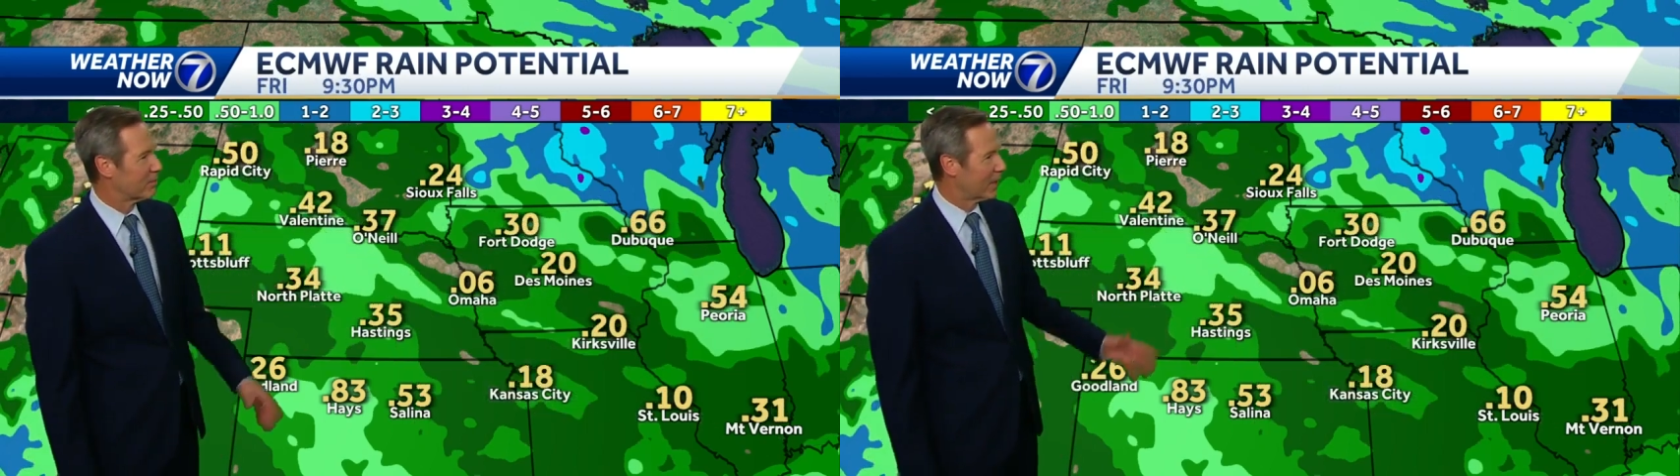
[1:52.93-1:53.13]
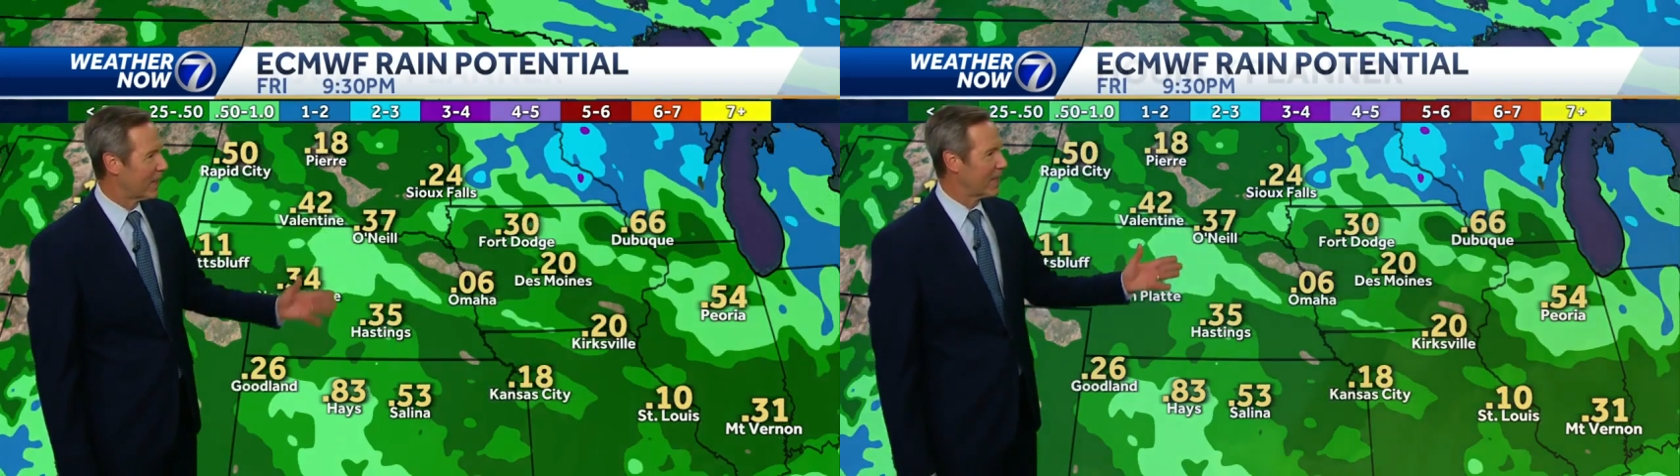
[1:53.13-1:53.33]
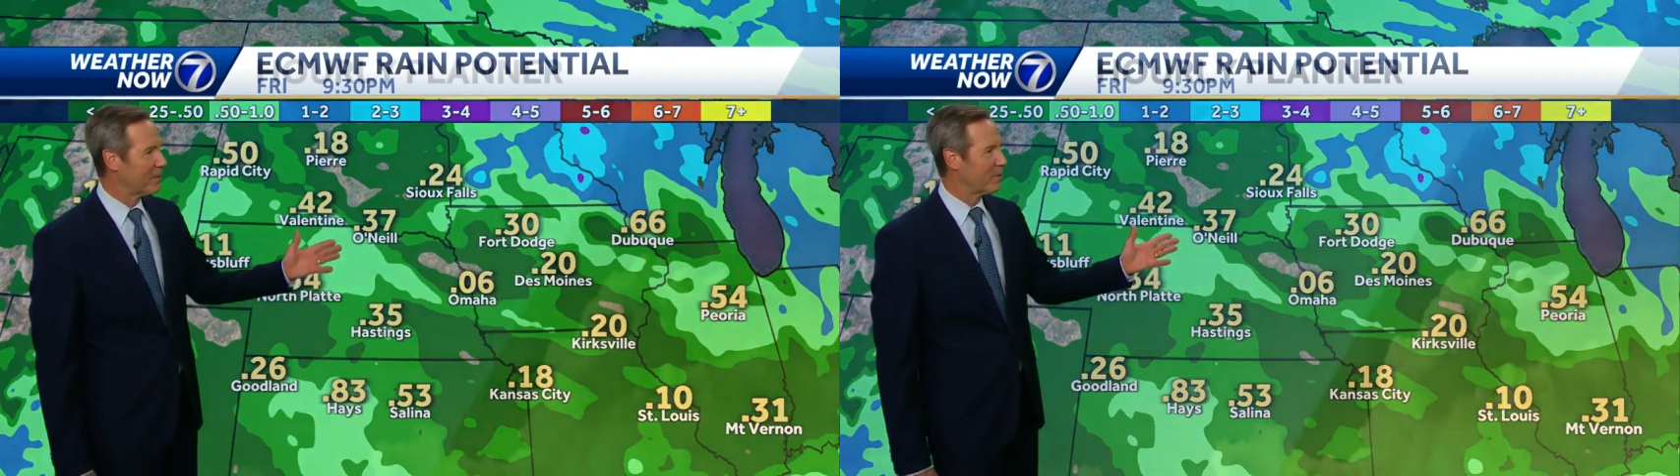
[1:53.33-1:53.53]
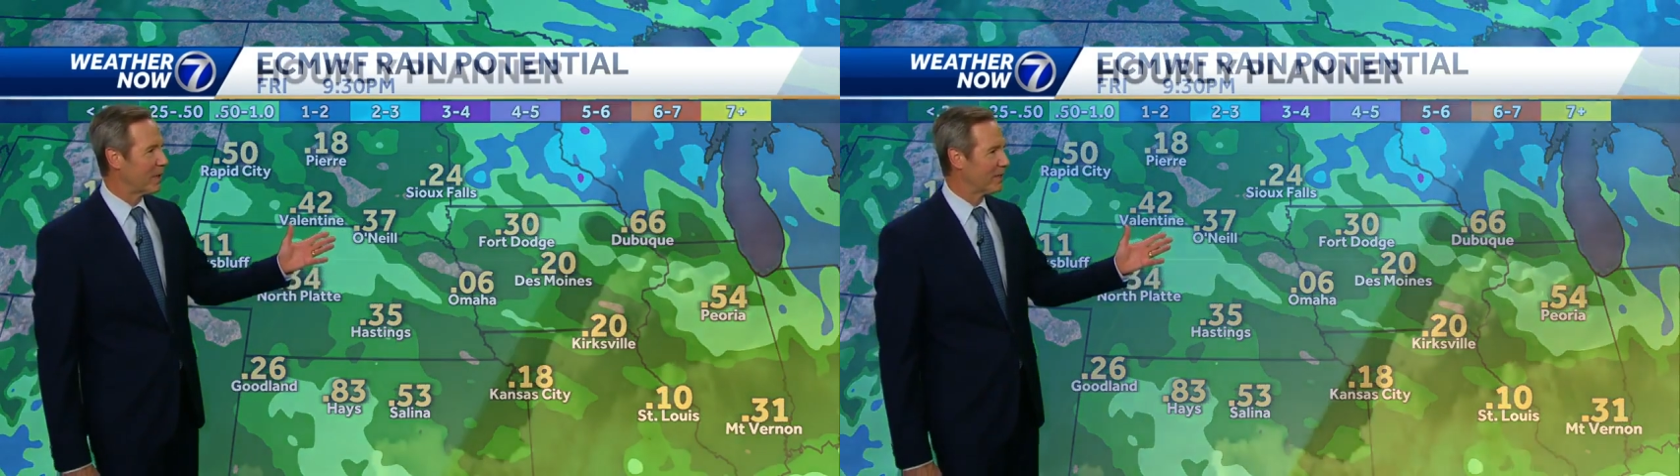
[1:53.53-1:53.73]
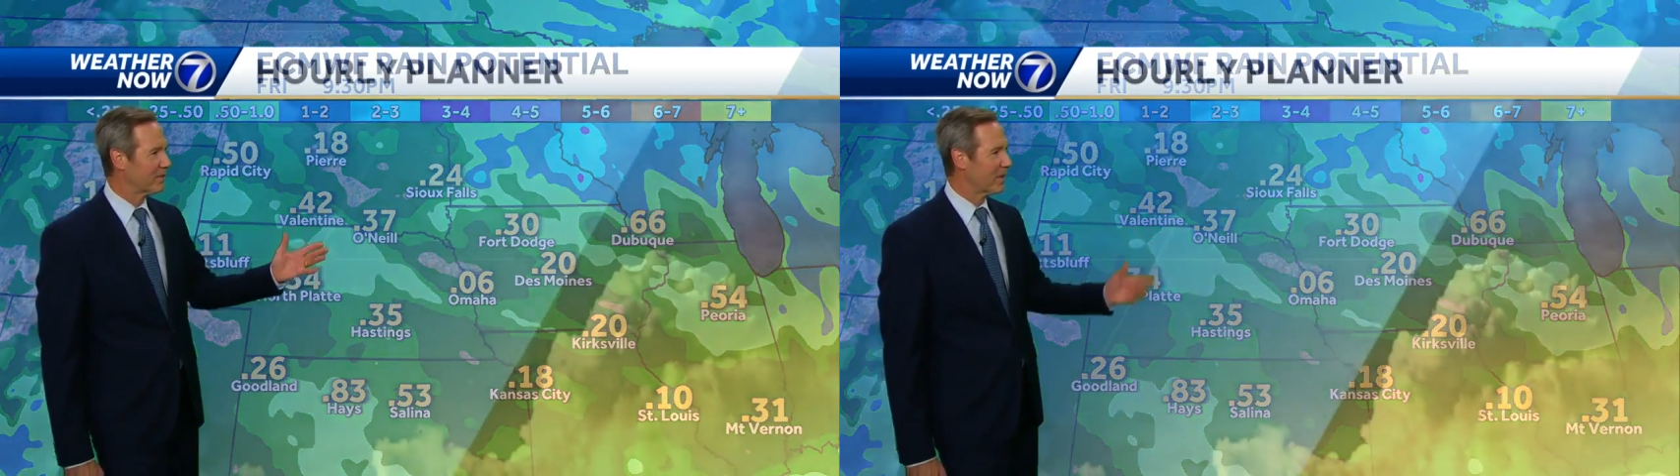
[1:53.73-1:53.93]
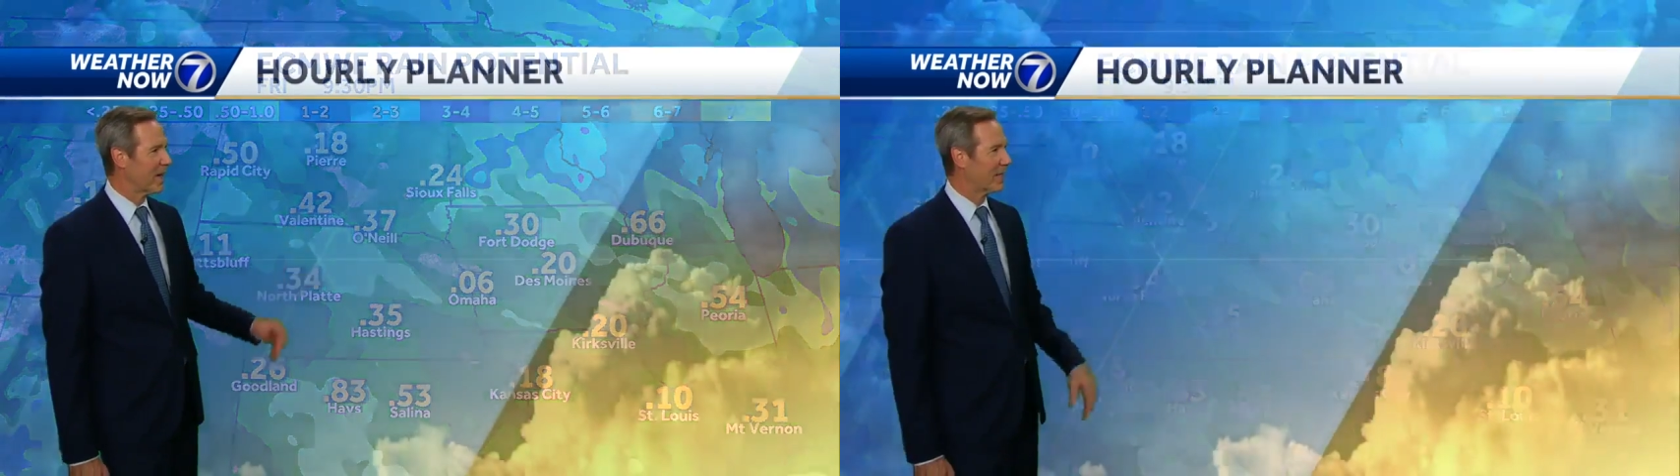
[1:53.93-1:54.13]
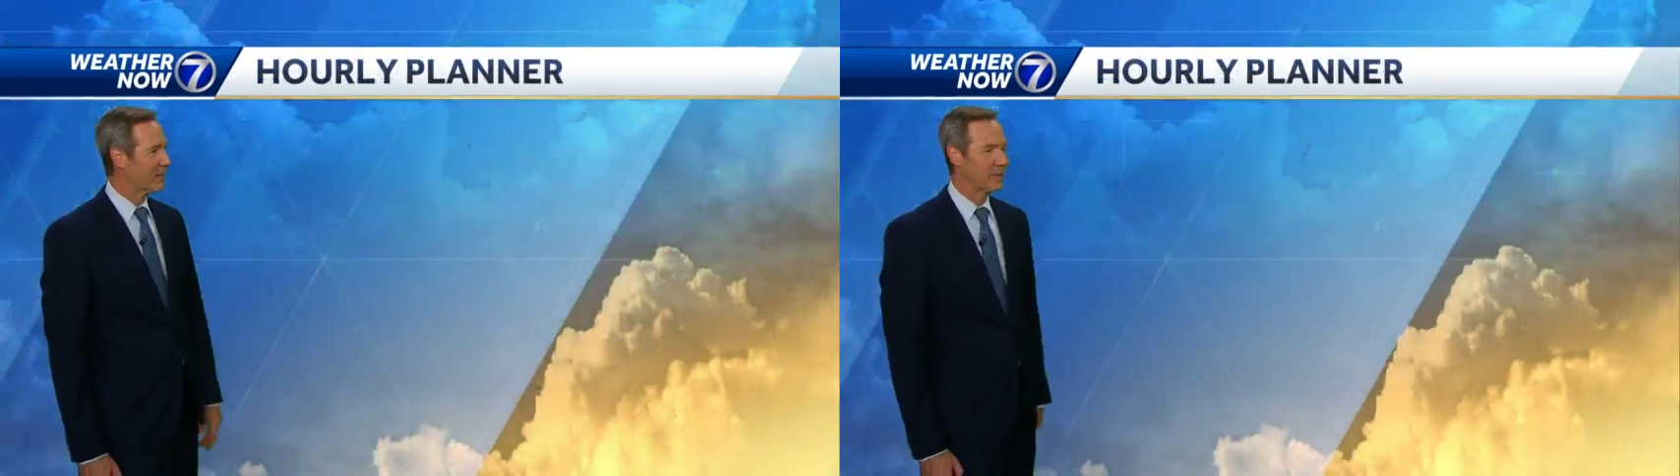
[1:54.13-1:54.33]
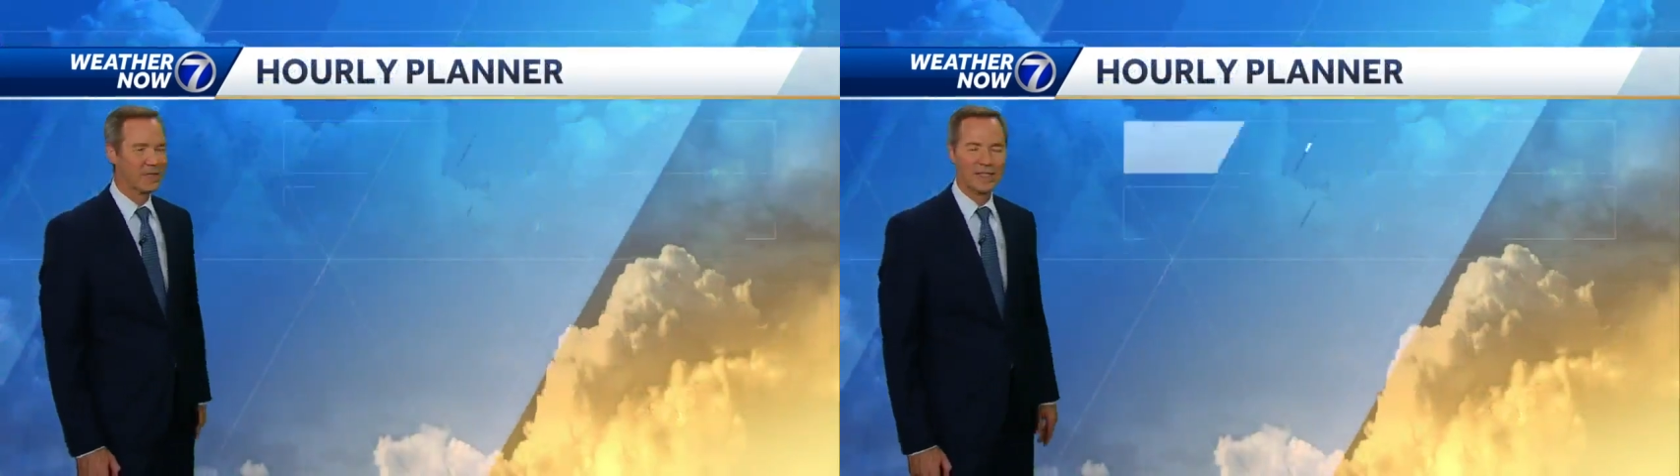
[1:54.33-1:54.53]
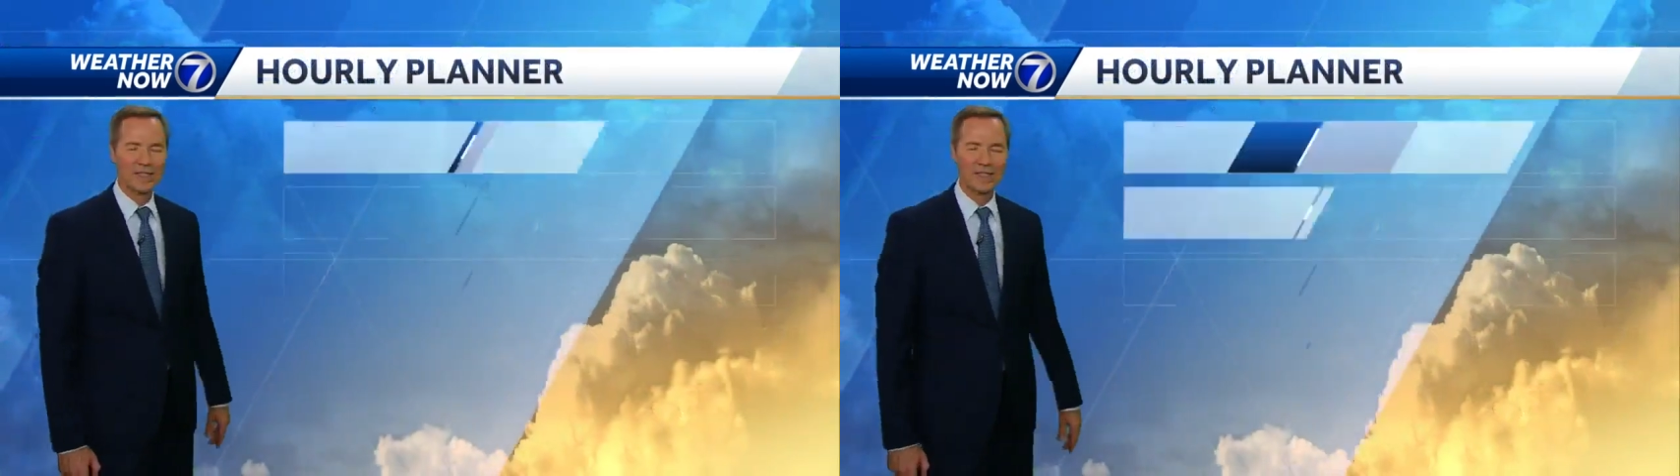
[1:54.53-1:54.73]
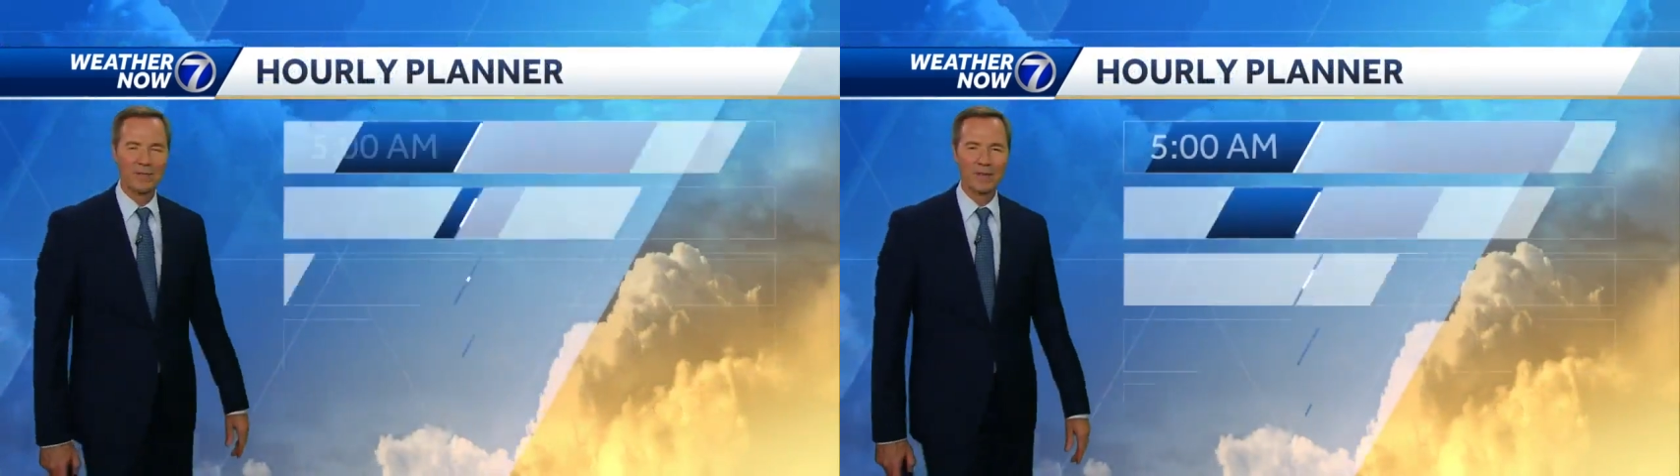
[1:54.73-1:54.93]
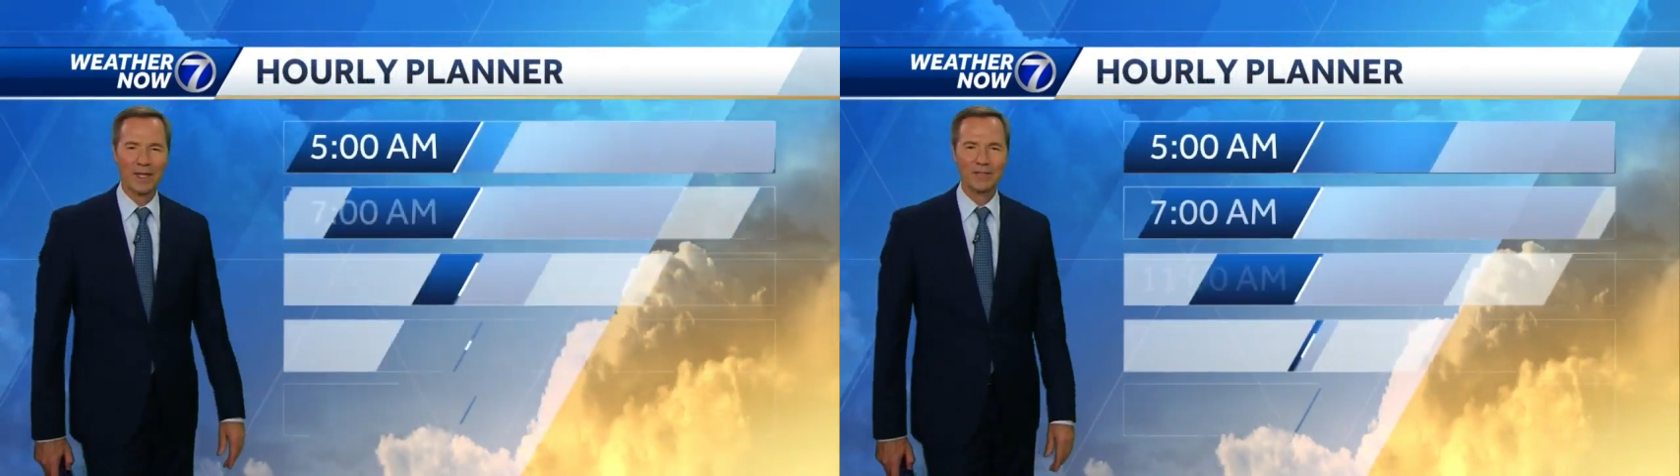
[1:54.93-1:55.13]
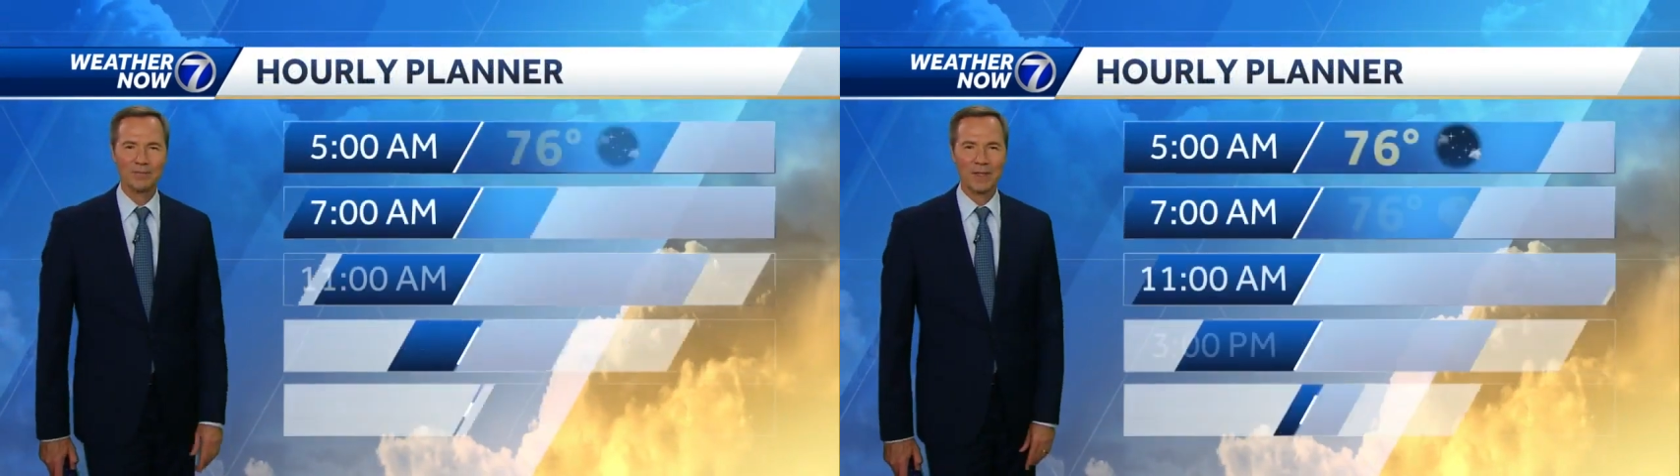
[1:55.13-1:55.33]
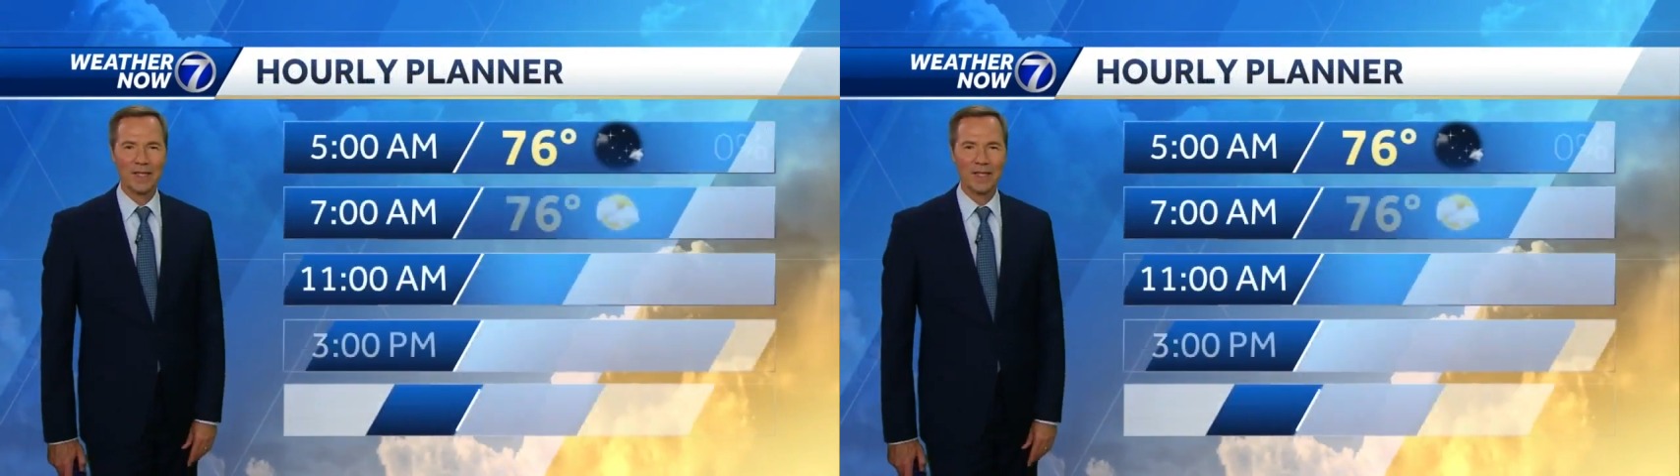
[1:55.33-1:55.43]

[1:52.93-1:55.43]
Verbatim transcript: maybe by Friday we'll see something